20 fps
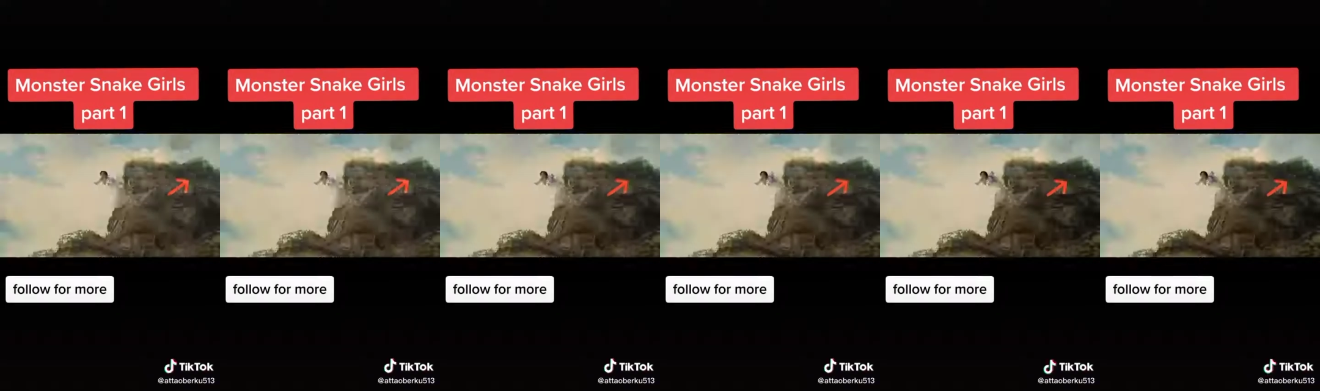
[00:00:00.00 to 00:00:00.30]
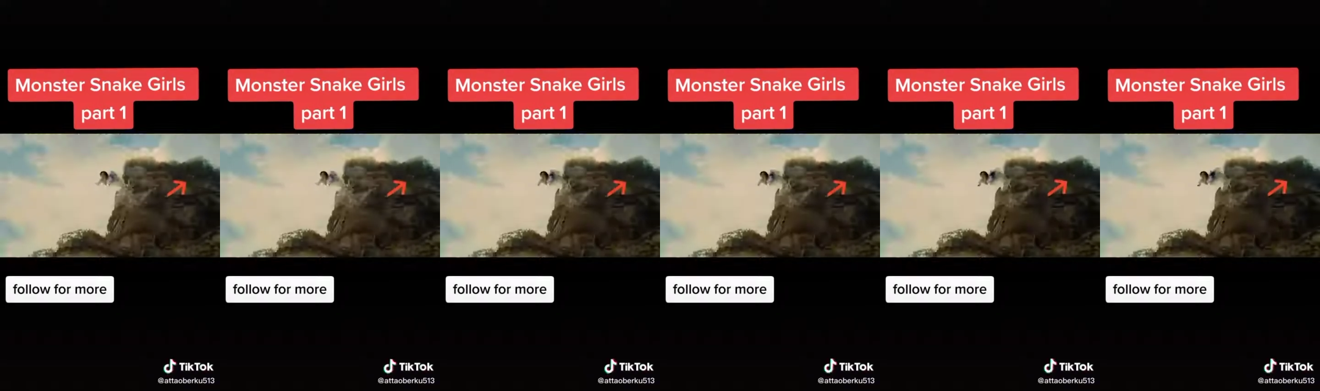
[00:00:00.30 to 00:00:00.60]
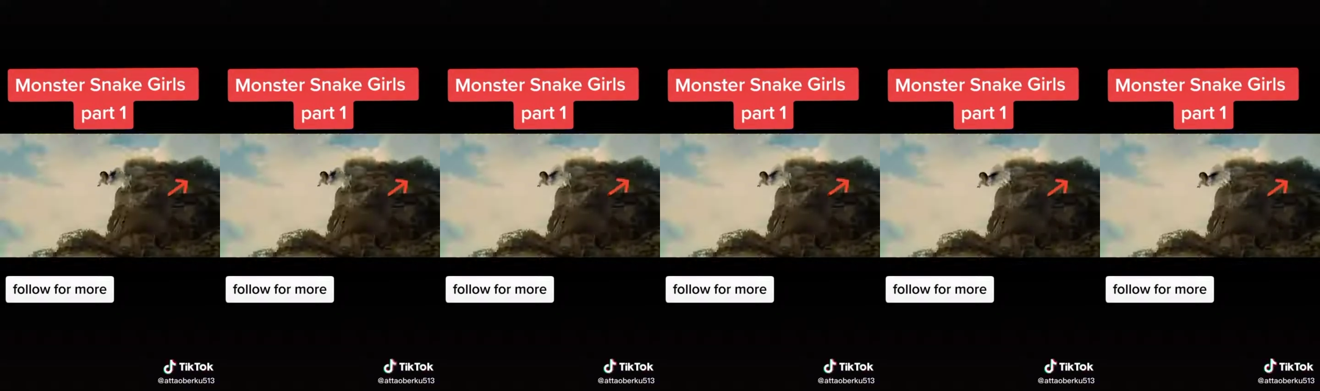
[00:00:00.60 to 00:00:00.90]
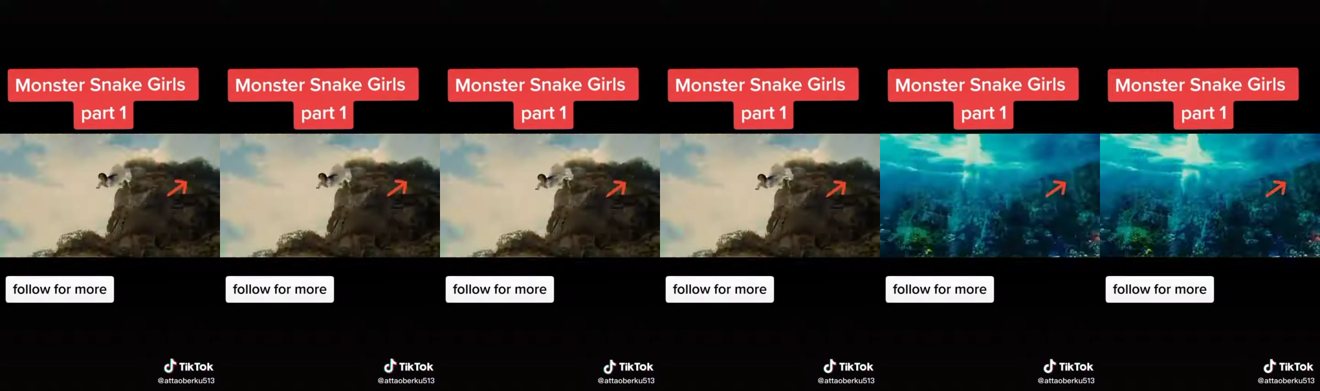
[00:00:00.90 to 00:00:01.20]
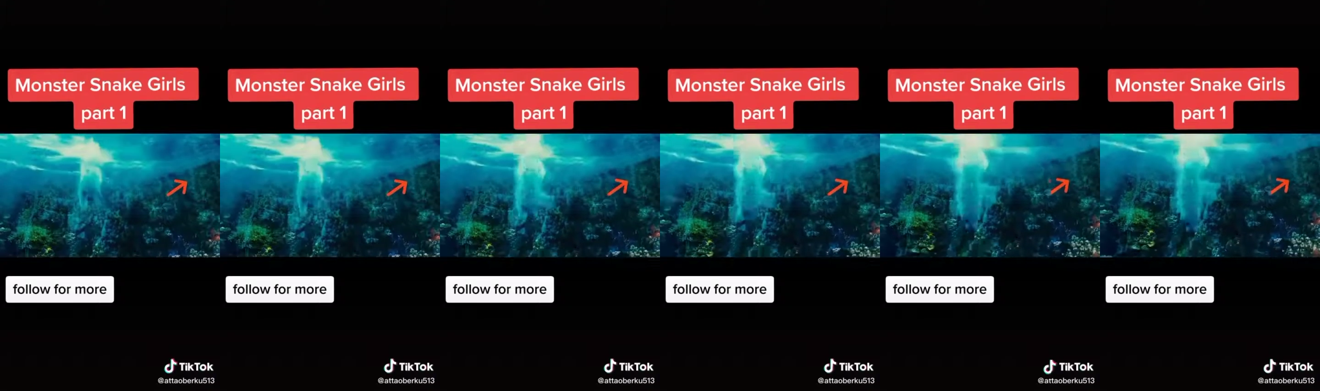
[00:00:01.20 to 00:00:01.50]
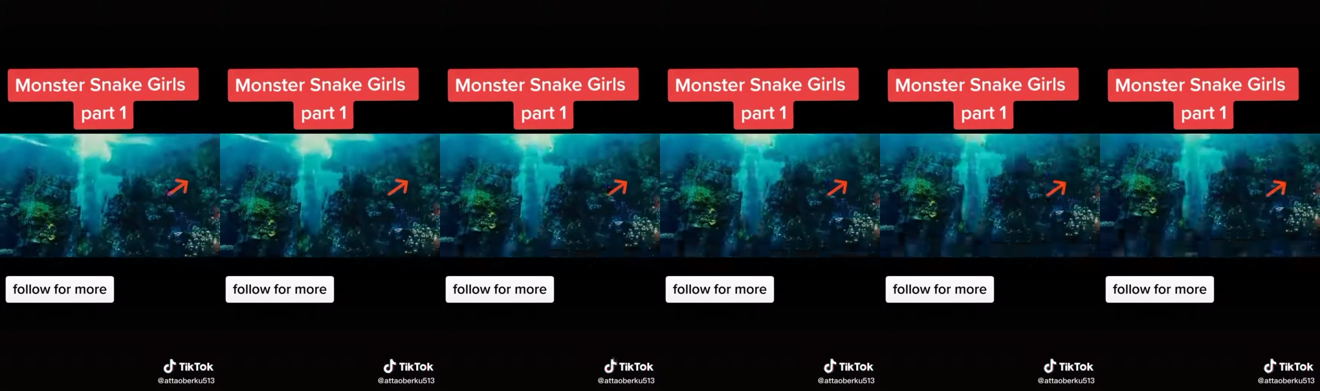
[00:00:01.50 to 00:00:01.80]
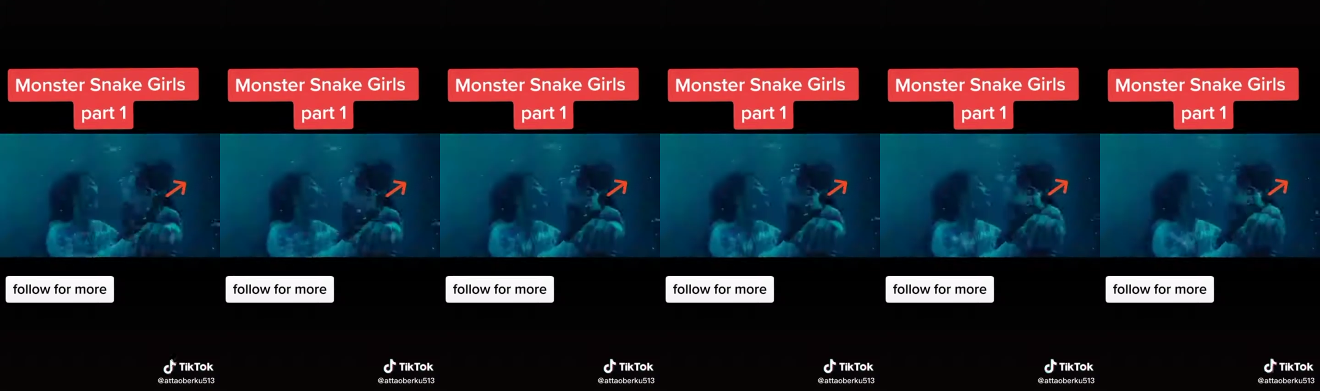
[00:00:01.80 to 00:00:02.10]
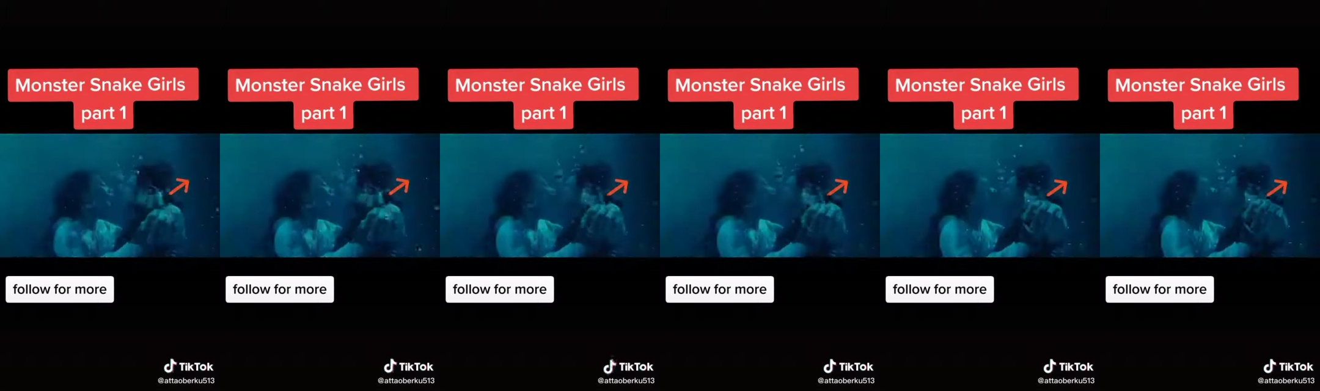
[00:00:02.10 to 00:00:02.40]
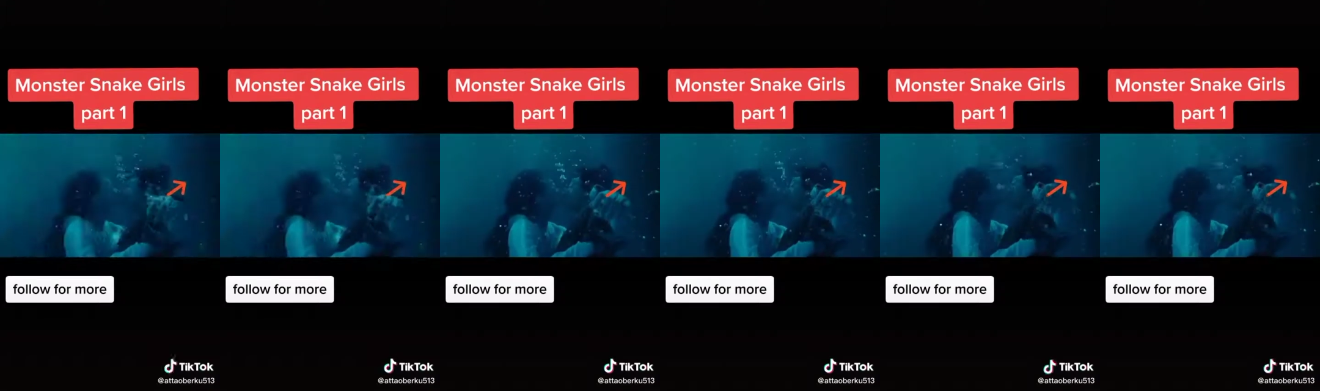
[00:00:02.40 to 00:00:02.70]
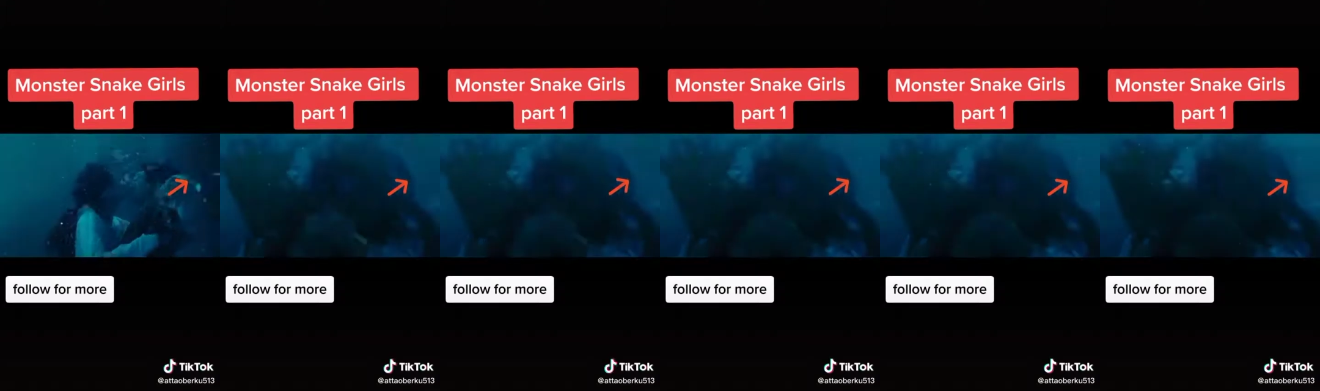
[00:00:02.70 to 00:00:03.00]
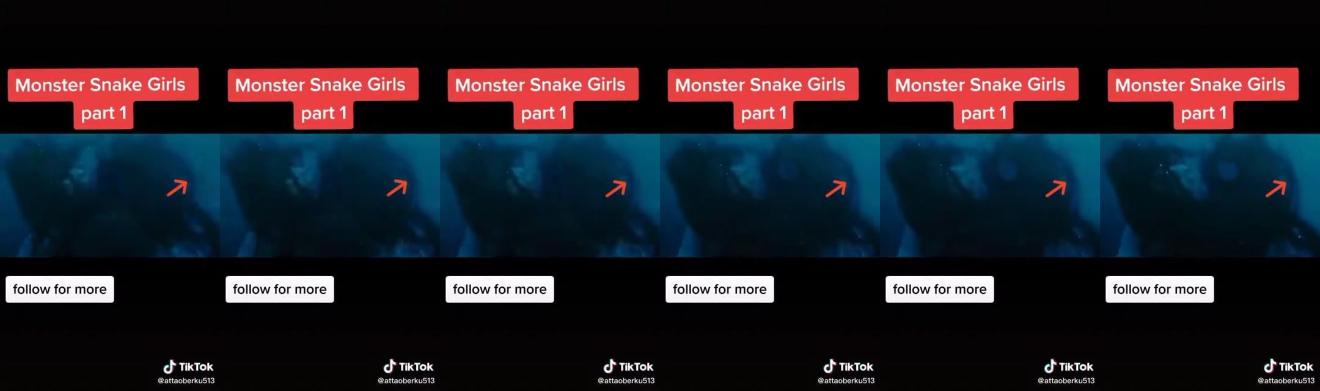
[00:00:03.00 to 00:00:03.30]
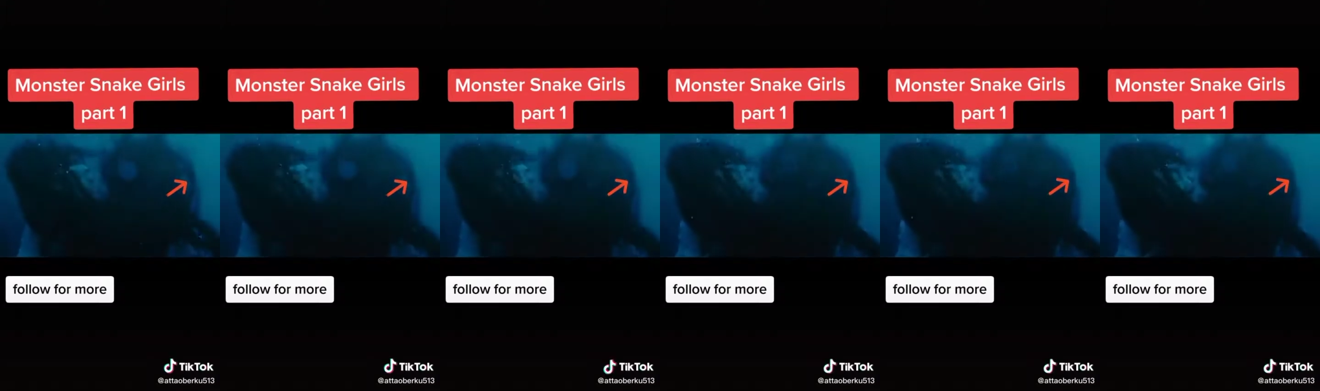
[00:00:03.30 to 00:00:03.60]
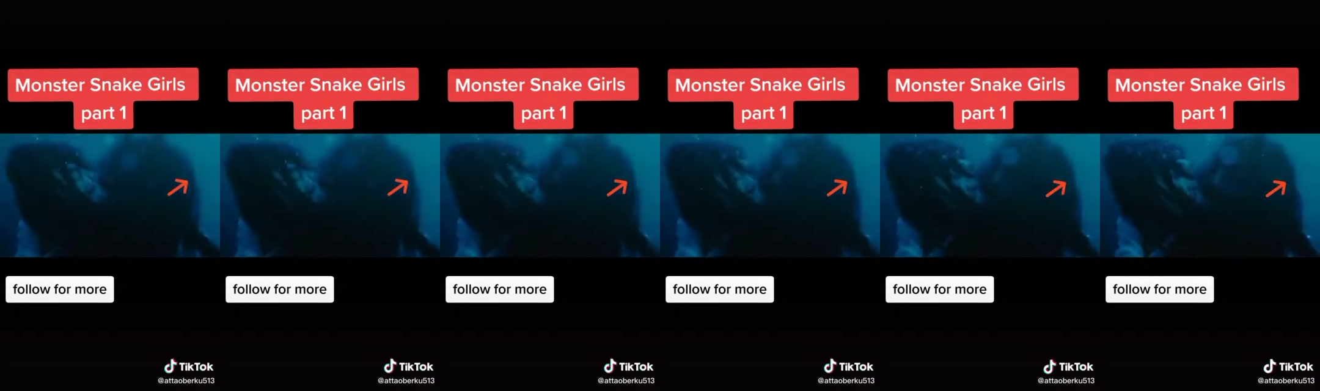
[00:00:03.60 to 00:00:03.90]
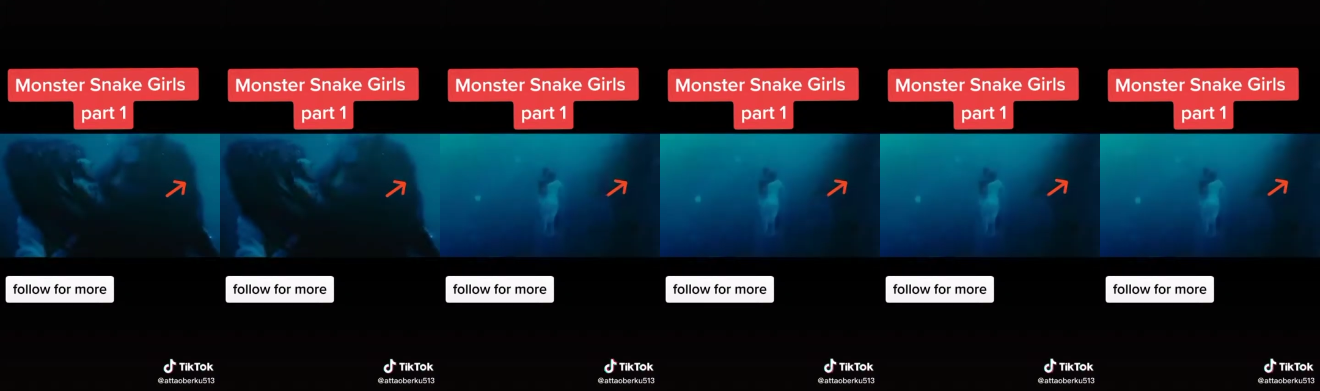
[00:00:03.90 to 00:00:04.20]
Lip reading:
(no speaker visible)